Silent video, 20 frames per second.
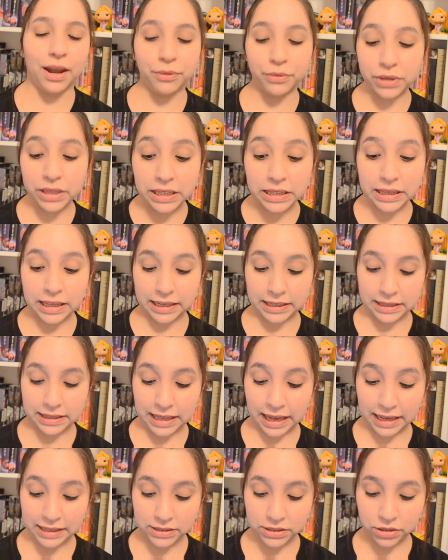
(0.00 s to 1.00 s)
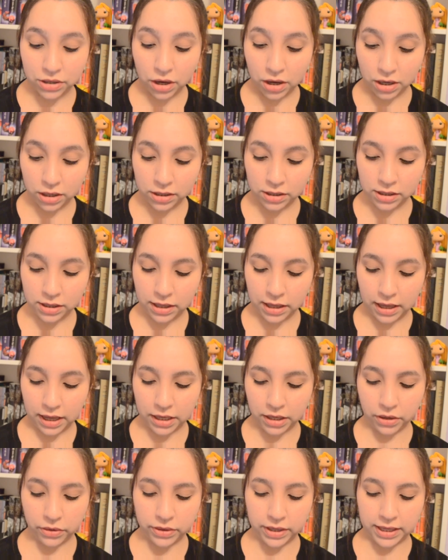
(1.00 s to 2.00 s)
I really like that song.
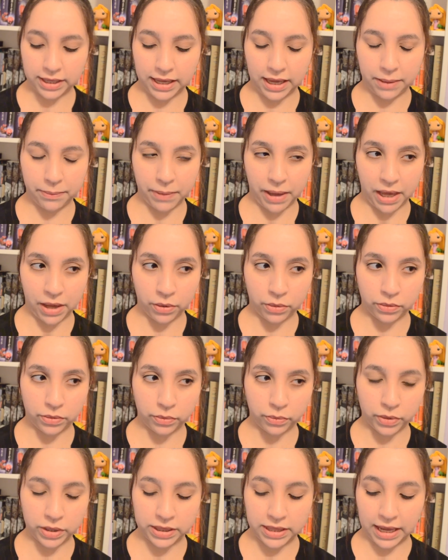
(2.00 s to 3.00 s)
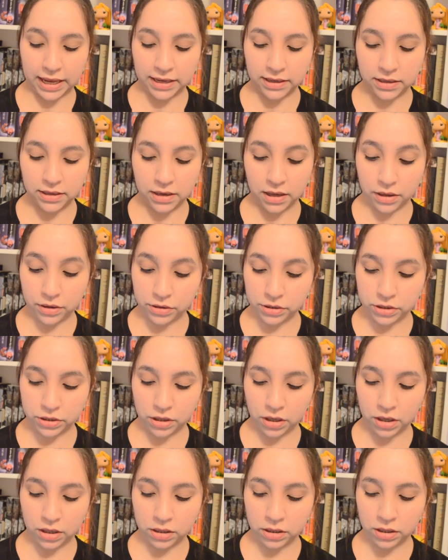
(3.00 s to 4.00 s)
I know they came out with another
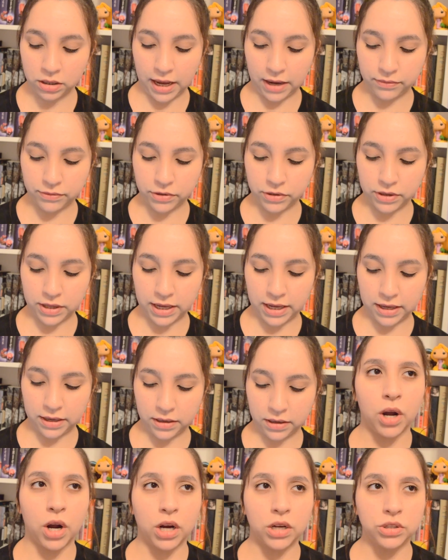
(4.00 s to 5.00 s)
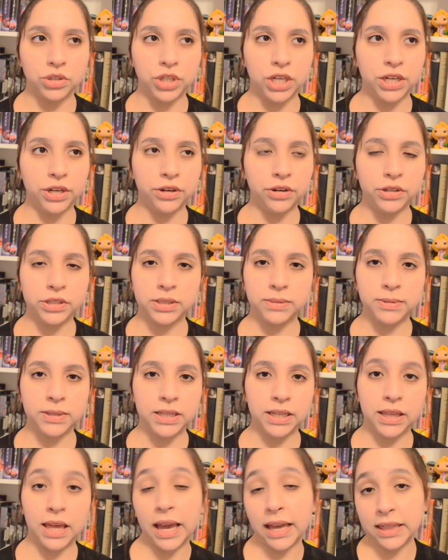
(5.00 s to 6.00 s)
song after that, Heartshaker or
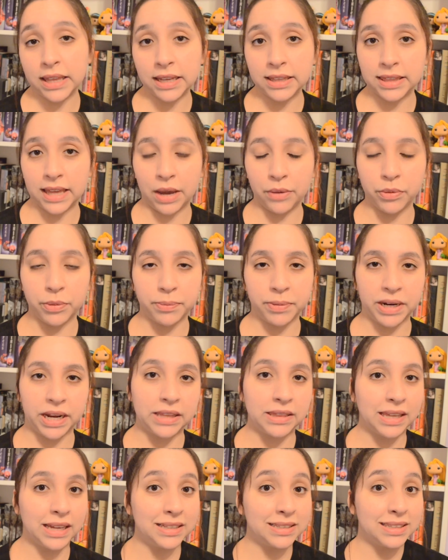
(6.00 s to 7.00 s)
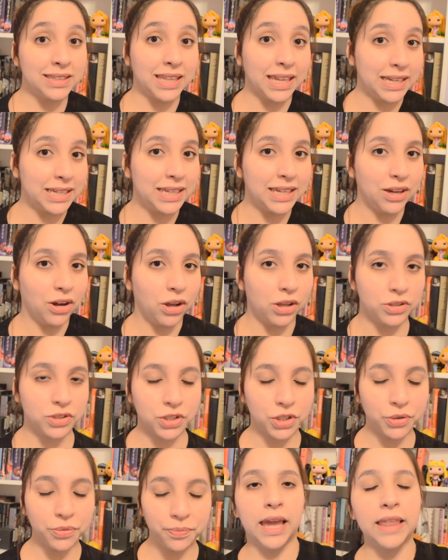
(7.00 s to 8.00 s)
something like that. I like that one, but I liked Likey
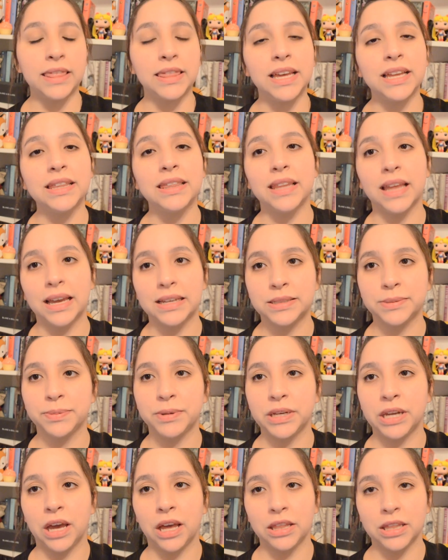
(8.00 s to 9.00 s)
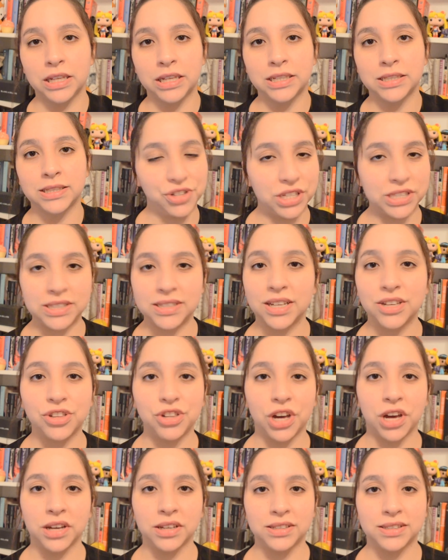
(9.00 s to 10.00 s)
also. And then last but not least, Jessica
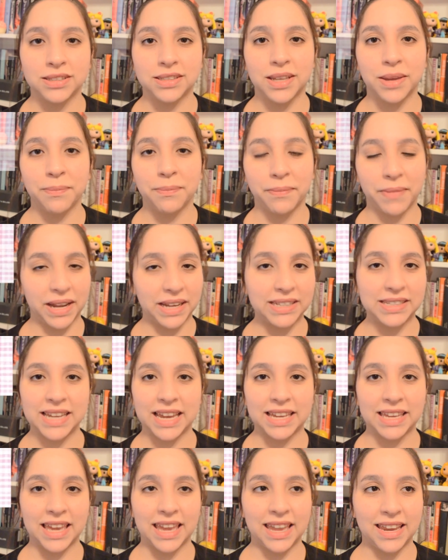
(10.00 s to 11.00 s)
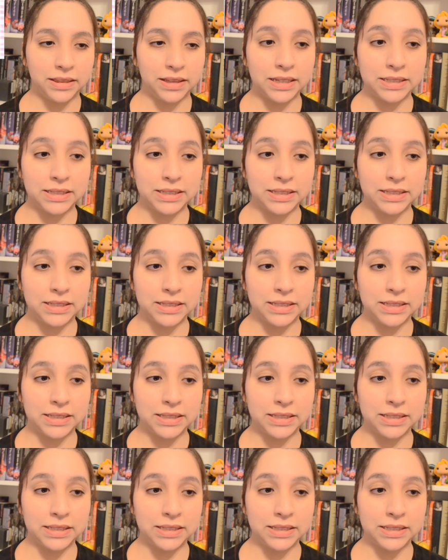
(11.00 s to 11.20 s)
Jung's My Decade.